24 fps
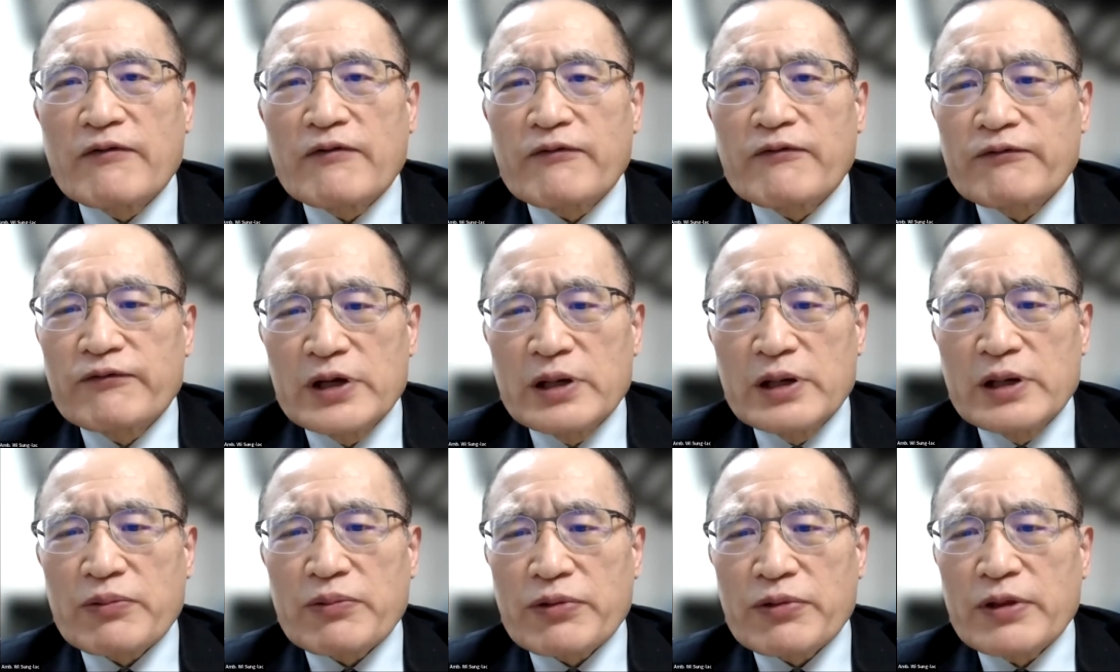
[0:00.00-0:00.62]

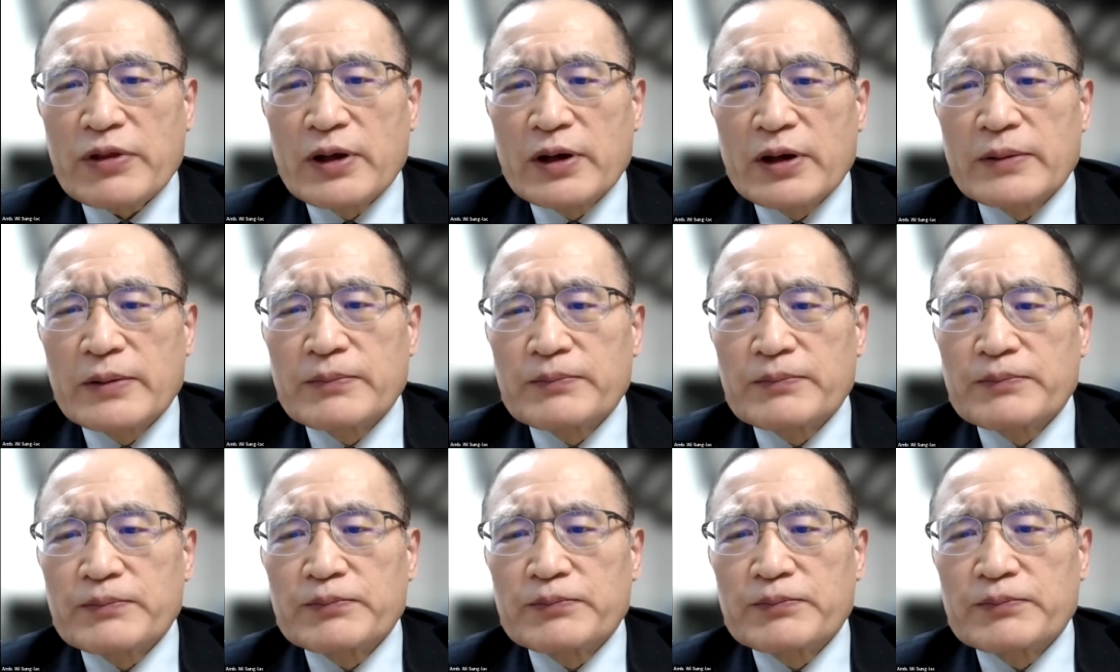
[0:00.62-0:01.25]
Fifth,
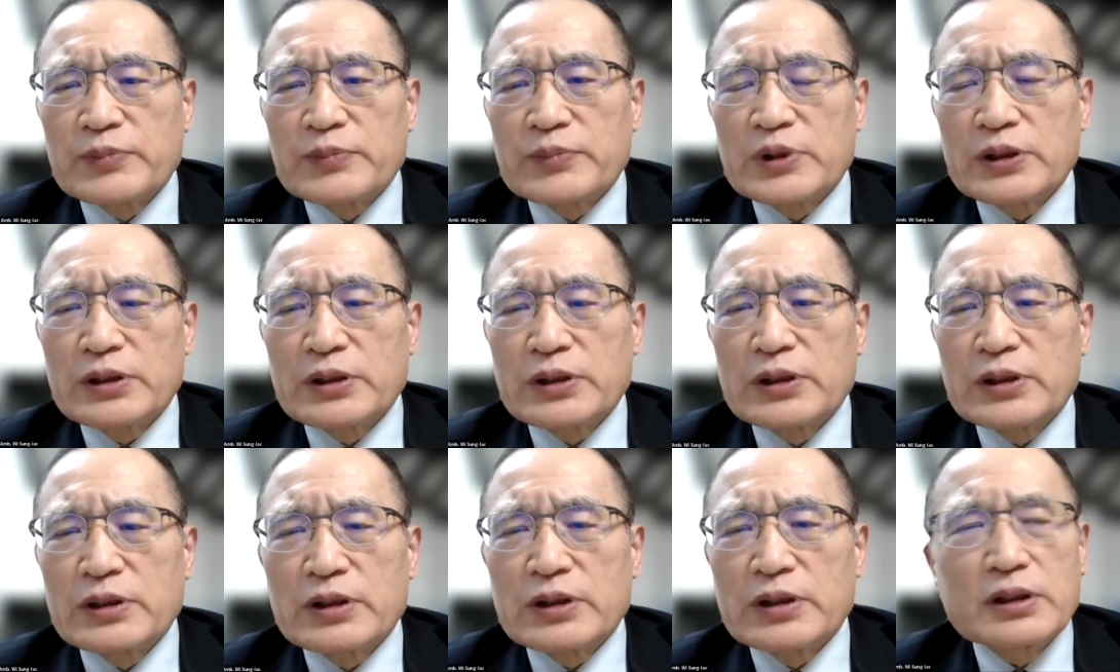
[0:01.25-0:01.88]

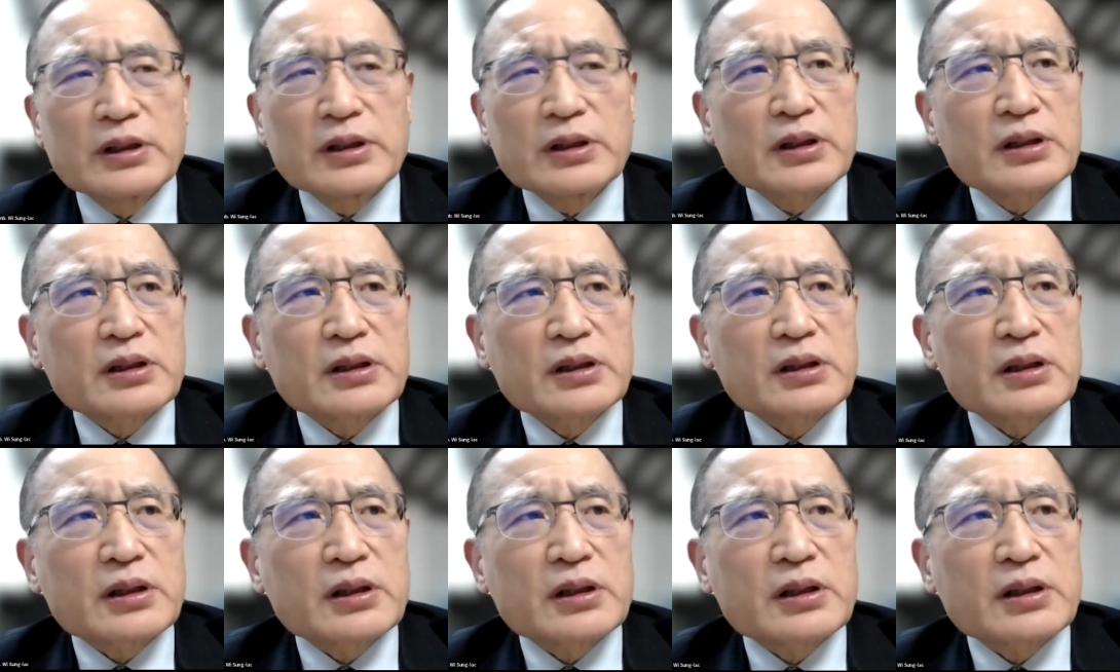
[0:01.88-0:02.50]
the
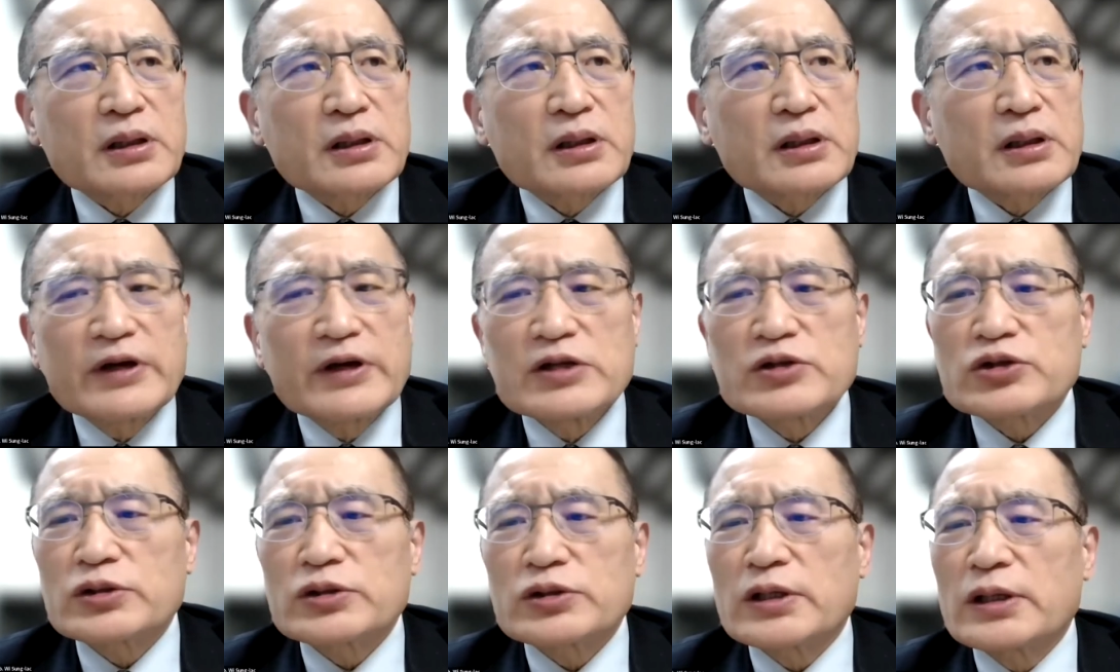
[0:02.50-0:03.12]

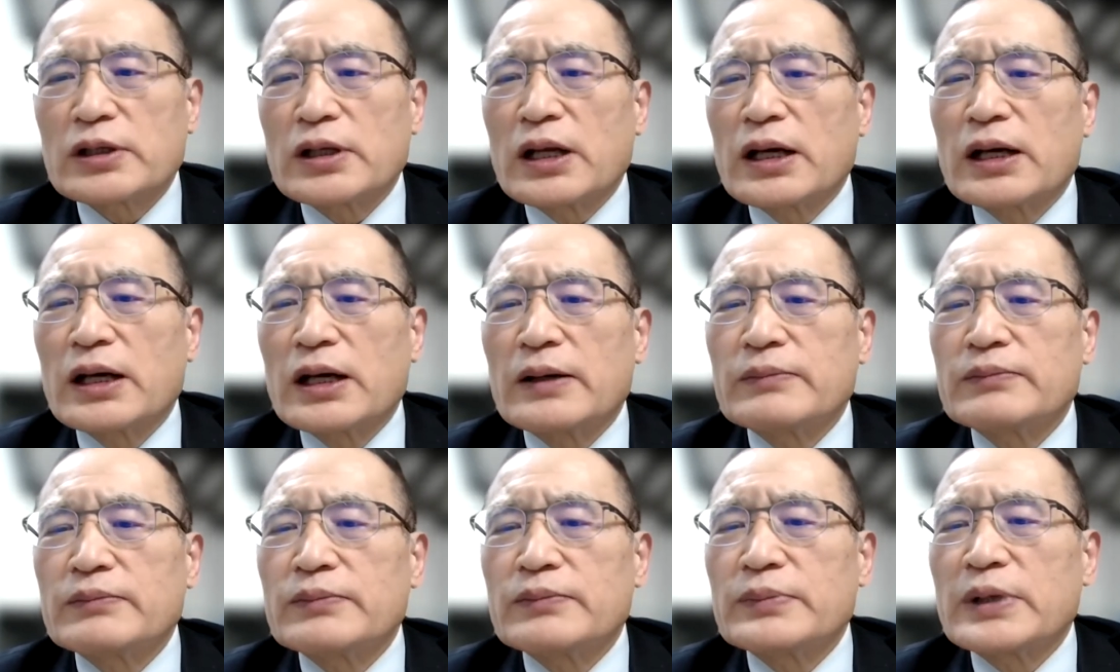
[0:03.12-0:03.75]
conventional
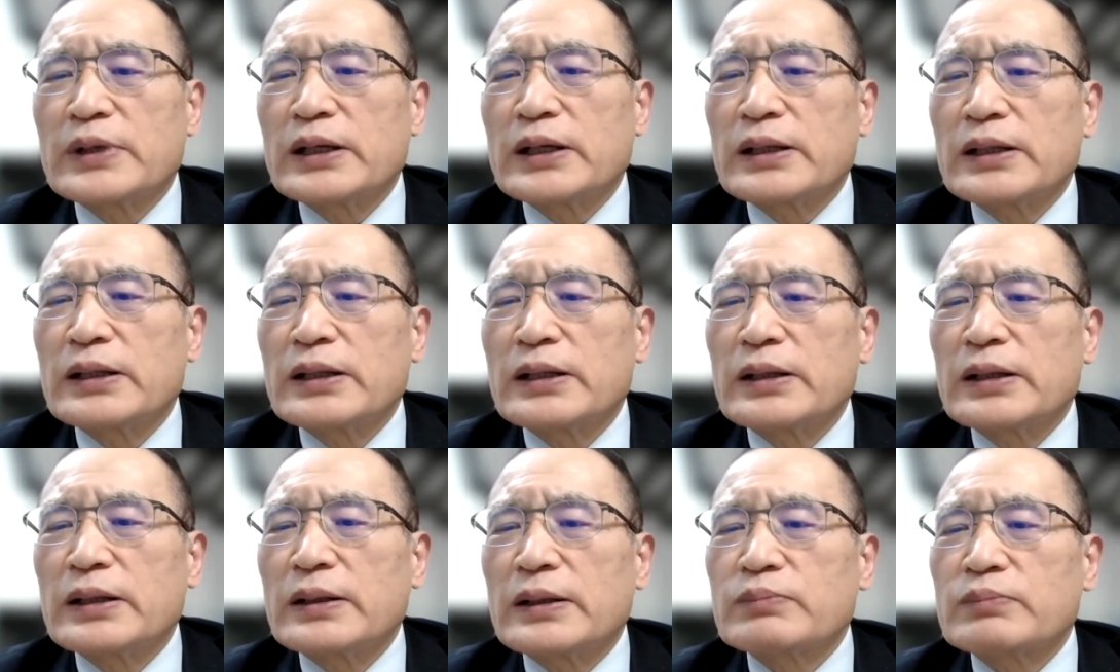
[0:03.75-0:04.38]
um,
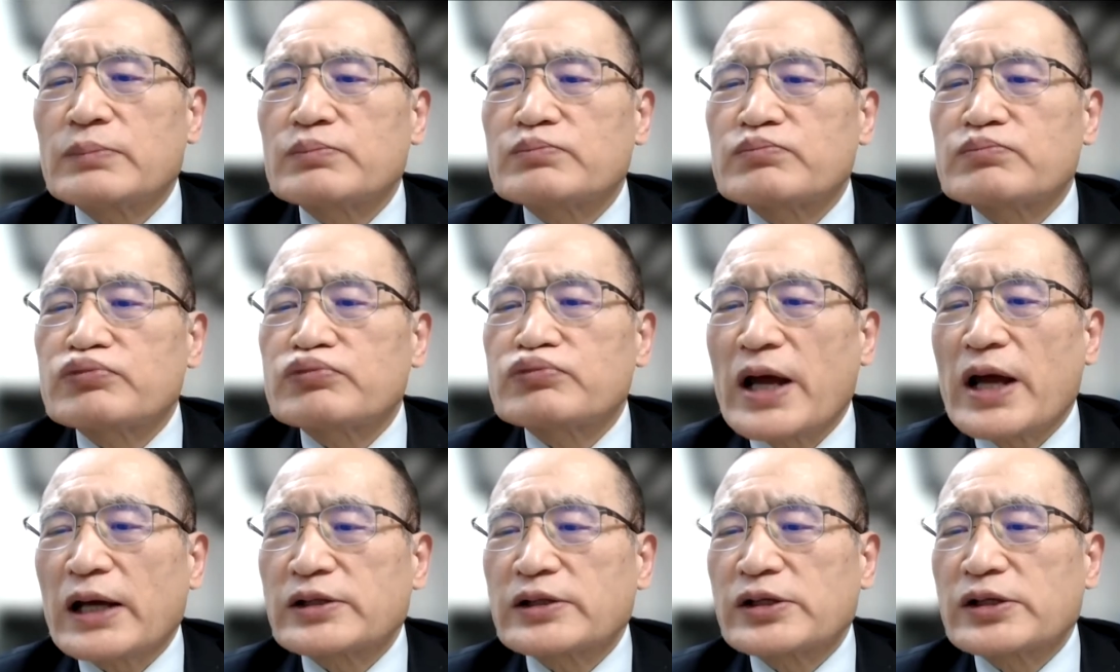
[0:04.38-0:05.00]
uh,
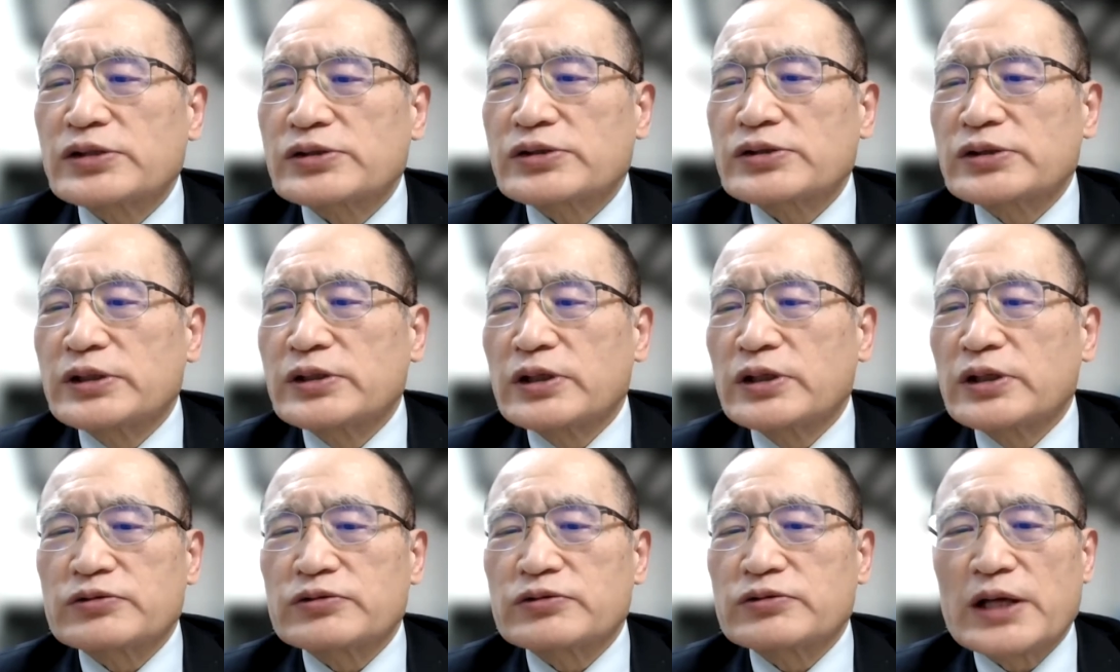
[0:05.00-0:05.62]
practice in
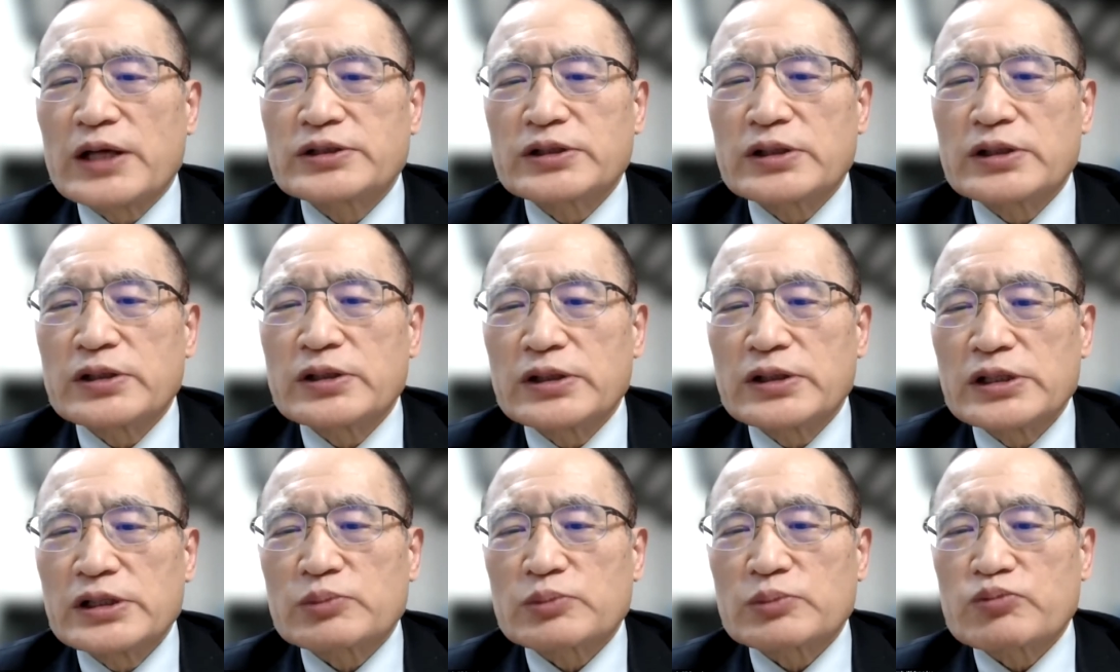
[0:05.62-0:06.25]
addressing
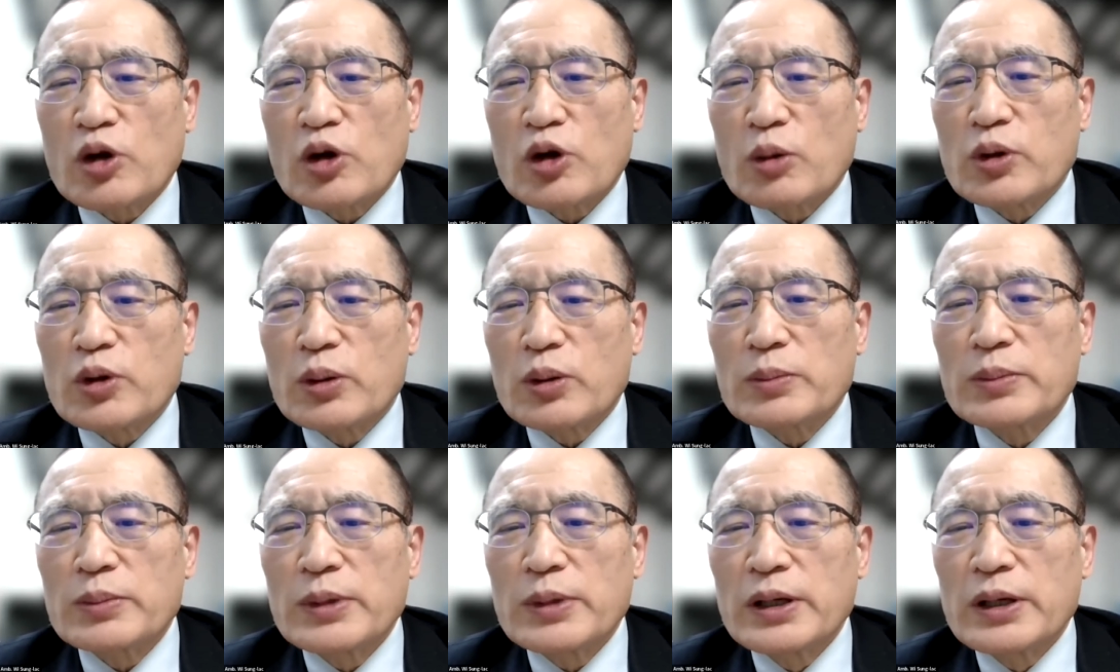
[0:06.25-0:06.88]
this
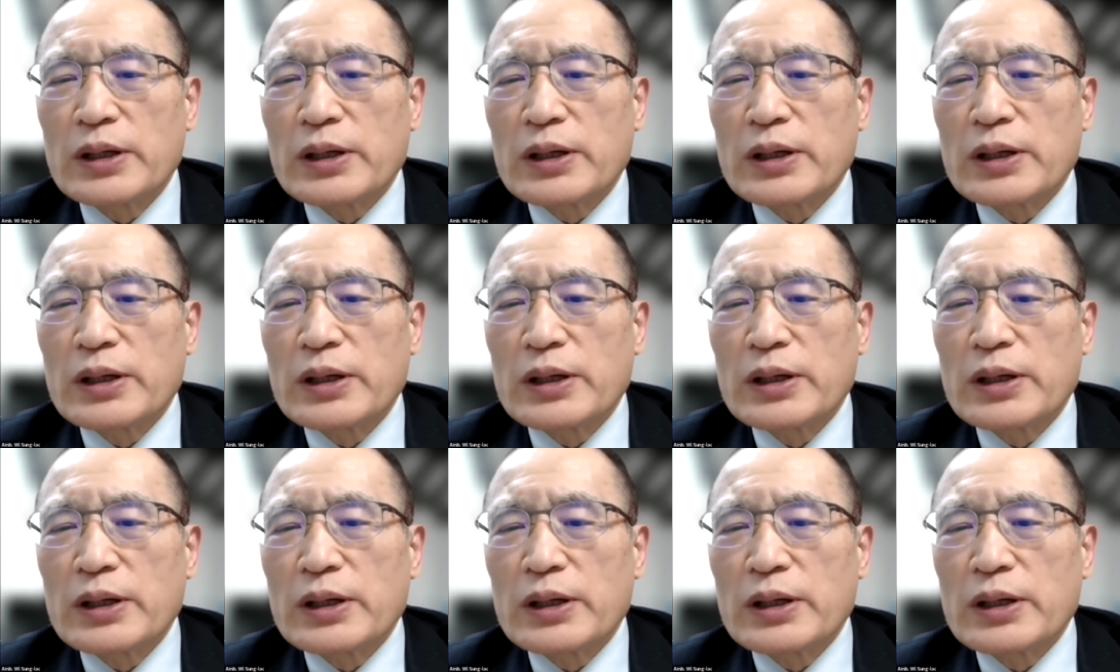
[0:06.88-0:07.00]
problem